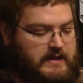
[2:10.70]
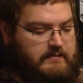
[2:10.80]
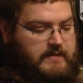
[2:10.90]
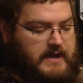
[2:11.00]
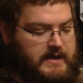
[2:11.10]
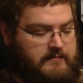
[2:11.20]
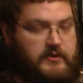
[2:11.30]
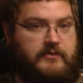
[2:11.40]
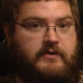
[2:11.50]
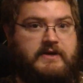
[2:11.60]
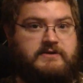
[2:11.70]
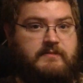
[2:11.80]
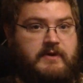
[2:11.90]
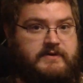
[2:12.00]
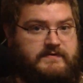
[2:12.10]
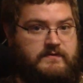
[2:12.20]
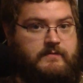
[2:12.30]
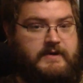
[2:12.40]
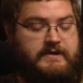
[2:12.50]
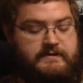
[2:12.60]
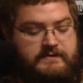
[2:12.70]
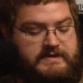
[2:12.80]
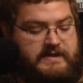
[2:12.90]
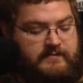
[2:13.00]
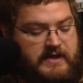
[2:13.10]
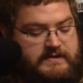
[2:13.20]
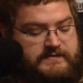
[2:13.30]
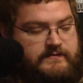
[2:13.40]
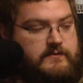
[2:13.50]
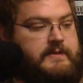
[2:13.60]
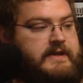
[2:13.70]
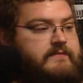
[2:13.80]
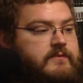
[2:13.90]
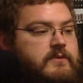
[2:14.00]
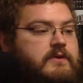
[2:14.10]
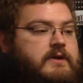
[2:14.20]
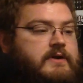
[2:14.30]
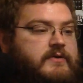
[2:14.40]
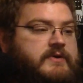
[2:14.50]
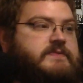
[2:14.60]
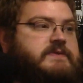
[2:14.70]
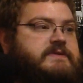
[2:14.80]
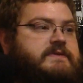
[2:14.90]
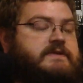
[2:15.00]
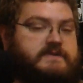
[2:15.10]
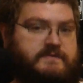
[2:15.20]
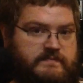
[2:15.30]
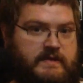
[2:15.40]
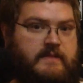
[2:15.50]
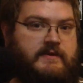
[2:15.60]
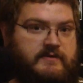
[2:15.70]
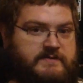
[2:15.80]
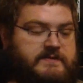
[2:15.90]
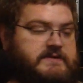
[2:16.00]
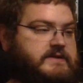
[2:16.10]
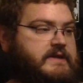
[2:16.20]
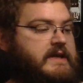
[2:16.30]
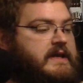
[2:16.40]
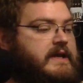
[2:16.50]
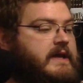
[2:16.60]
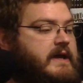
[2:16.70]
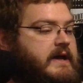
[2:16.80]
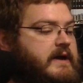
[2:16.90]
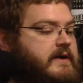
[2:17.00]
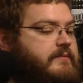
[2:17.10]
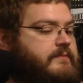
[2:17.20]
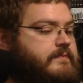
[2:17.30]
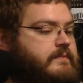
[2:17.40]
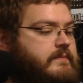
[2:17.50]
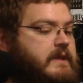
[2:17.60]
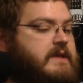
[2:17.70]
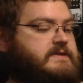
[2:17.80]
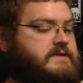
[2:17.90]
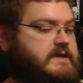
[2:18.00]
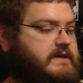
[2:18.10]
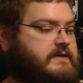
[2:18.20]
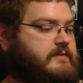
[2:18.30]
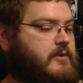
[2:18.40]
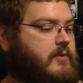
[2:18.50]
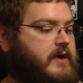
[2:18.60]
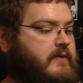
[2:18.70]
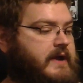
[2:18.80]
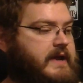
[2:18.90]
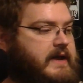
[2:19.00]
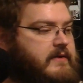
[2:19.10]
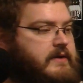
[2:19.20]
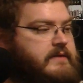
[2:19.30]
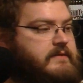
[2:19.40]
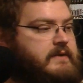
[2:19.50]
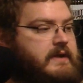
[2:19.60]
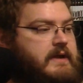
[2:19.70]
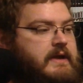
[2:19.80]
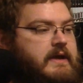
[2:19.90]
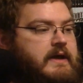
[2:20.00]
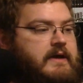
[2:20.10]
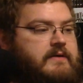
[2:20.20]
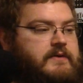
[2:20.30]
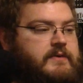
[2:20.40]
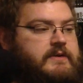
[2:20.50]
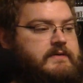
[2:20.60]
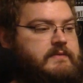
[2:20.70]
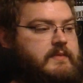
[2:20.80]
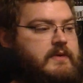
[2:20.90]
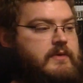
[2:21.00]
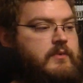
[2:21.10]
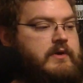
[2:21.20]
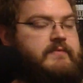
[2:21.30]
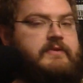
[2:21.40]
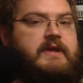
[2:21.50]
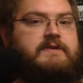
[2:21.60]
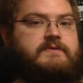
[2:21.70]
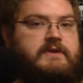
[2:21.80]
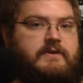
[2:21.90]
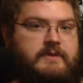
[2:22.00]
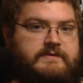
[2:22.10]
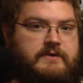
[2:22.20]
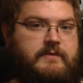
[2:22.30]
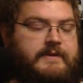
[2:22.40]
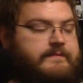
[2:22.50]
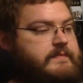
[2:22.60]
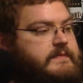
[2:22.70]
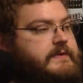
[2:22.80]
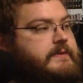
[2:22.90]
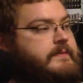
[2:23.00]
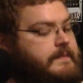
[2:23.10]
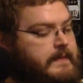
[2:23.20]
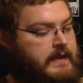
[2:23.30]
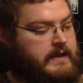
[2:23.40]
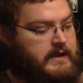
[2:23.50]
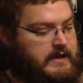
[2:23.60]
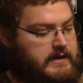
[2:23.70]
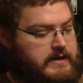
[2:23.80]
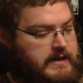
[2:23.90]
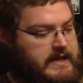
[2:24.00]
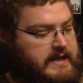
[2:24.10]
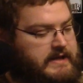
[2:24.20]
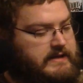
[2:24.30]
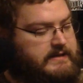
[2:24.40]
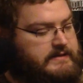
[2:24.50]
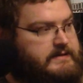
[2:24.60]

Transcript: my brother actually bought this for me. Tim got this for me for uh, Christmas. This coming Christmas. Um, he's uh, away right now and uh, doing wonderful things with the U S Army. So uh, he uh,